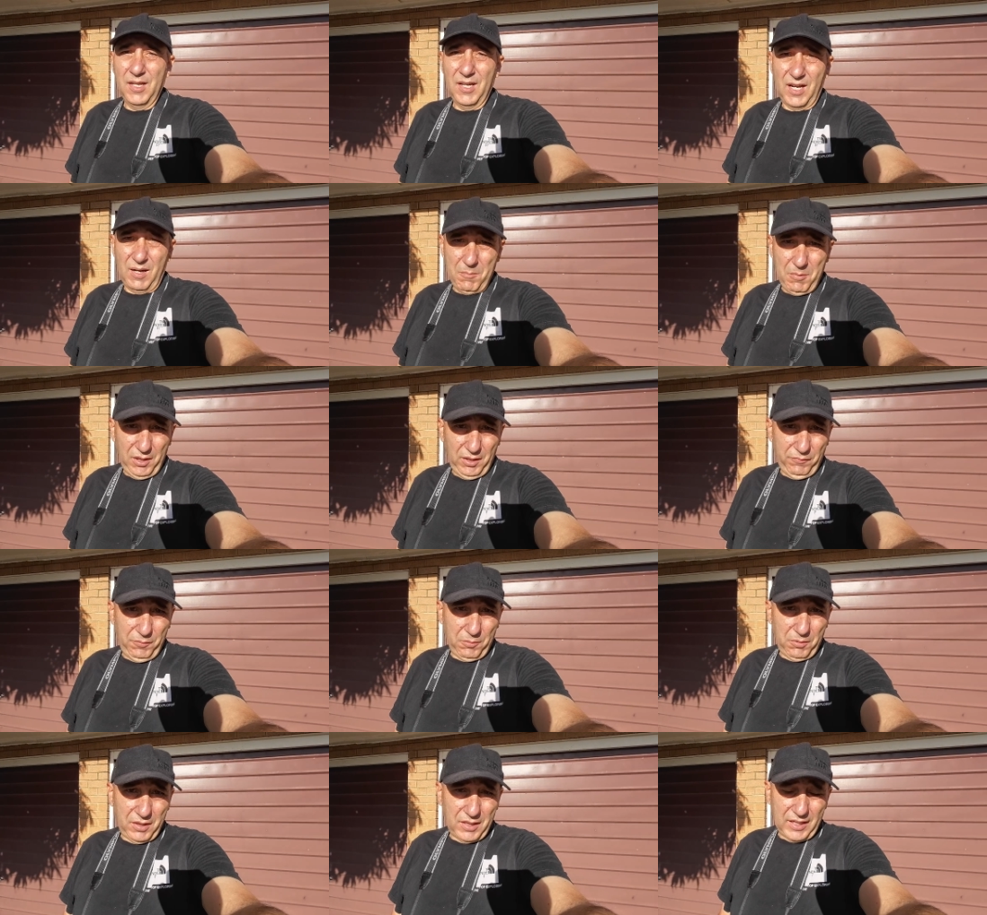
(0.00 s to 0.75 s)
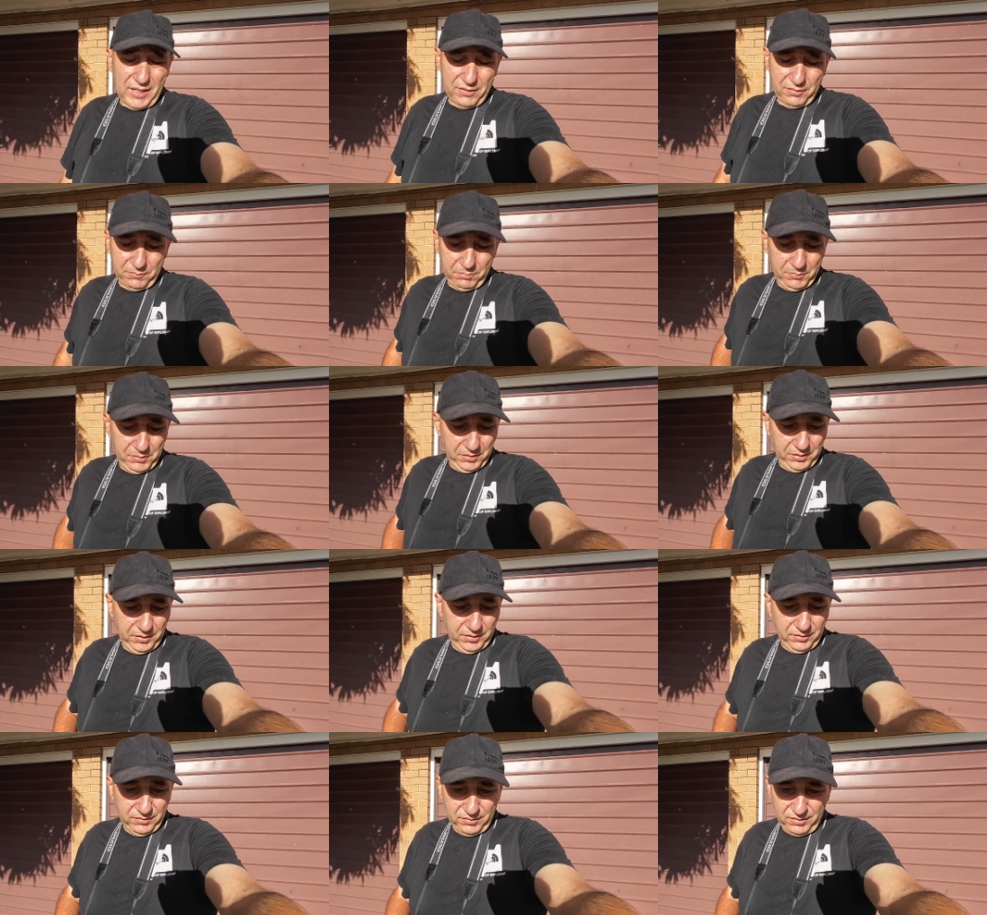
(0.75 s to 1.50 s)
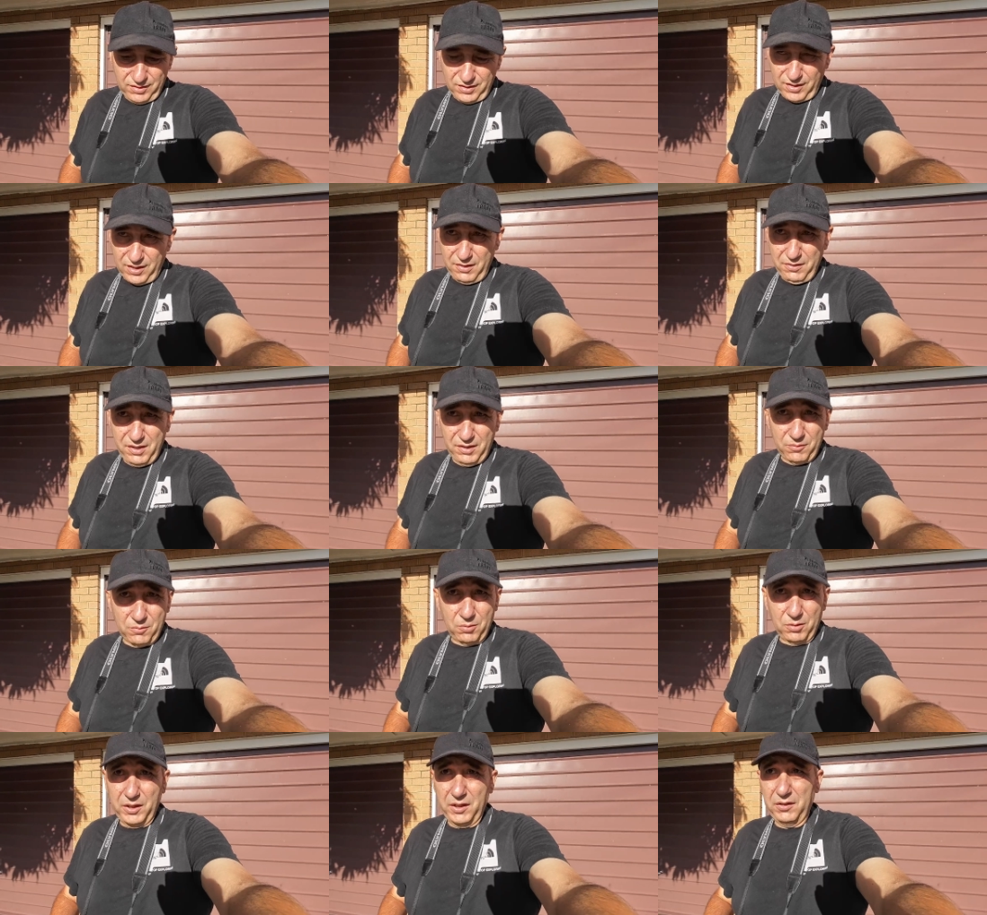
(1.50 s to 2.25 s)
I mean, if you want to ask me, I think
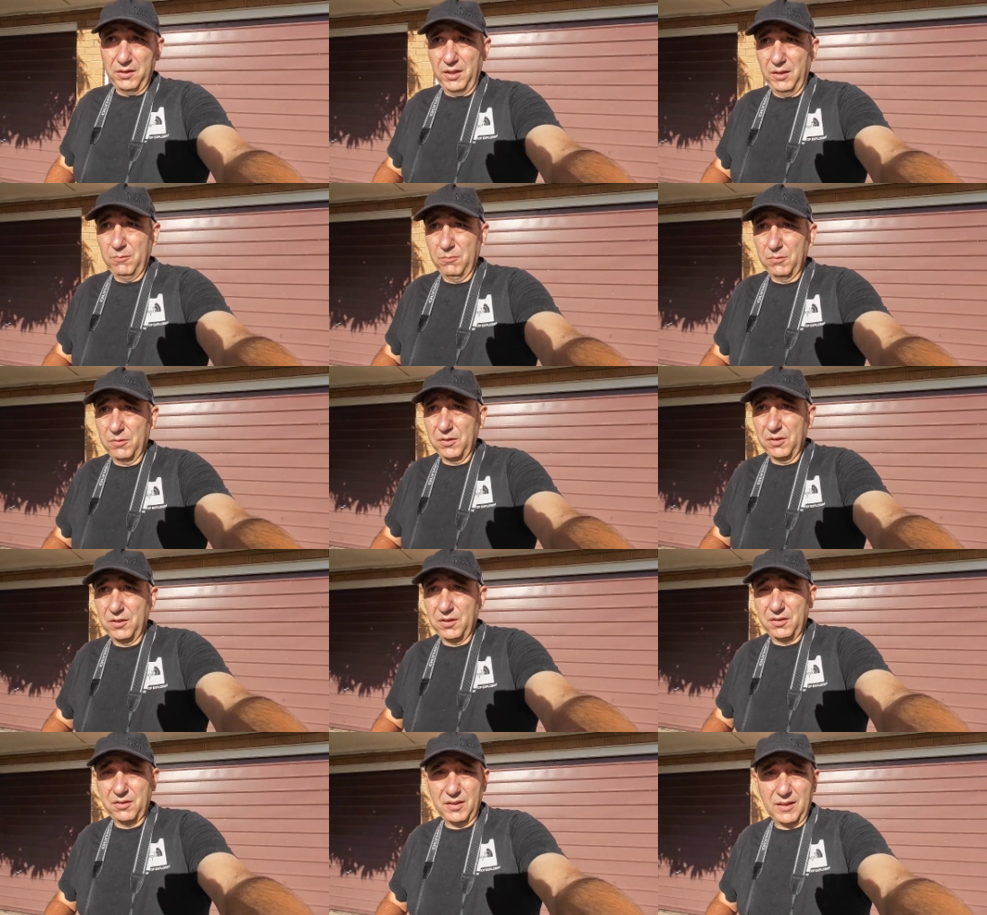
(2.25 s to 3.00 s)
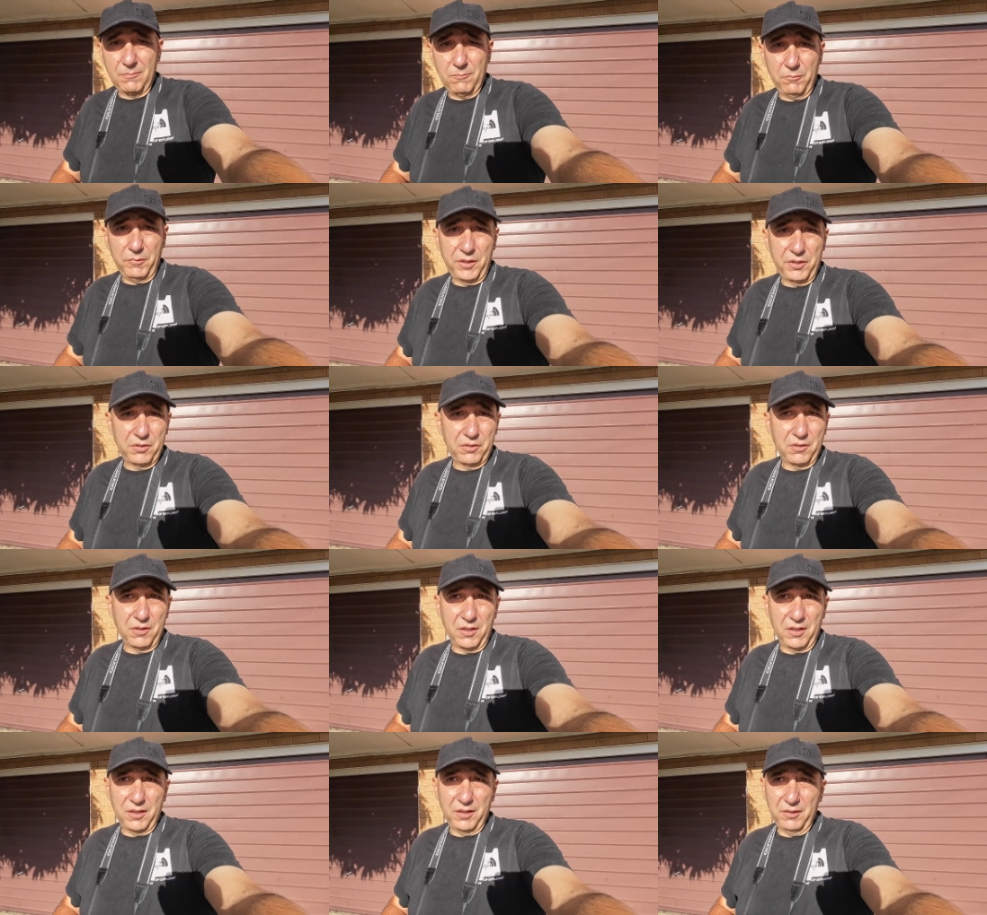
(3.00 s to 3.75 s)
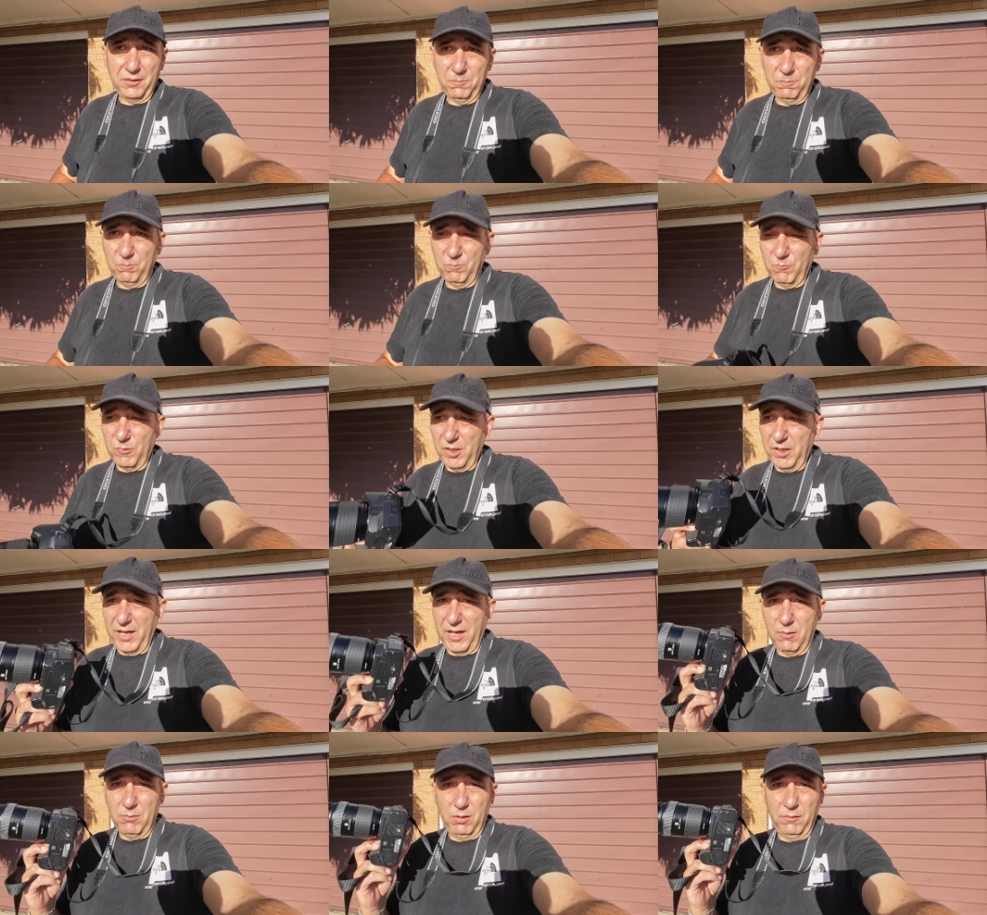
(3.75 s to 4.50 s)
all he did was just some rich guy went
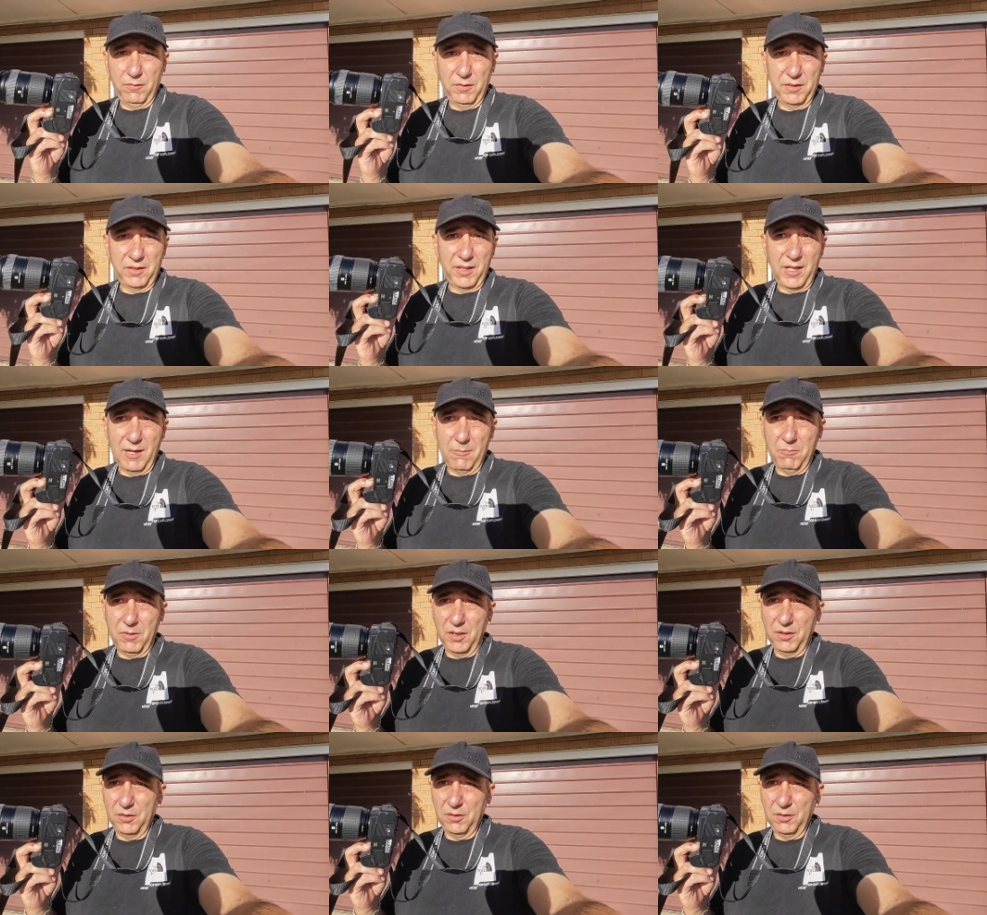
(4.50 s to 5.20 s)
out with his camera,